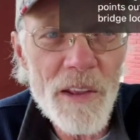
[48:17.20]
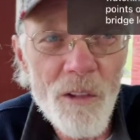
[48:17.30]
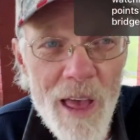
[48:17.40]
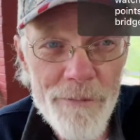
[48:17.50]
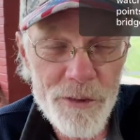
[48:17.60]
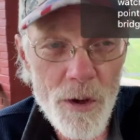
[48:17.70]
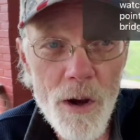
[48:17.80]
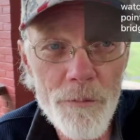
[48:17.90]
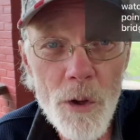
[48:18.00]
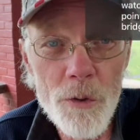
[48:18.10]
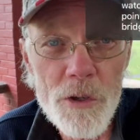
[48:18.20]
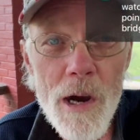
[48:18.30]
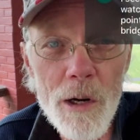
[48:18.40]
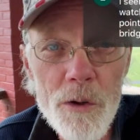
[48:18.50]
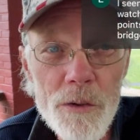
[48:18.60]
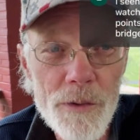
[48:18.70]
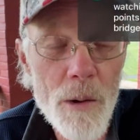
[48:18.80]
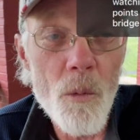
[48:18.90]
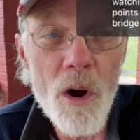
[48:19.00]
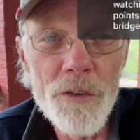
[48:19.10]
left of those that
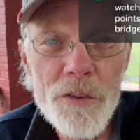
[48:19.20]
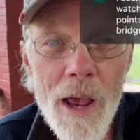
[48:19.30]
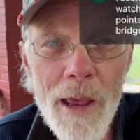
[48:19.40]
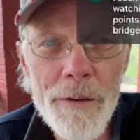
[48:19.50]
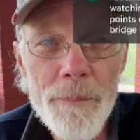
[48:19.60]
one side.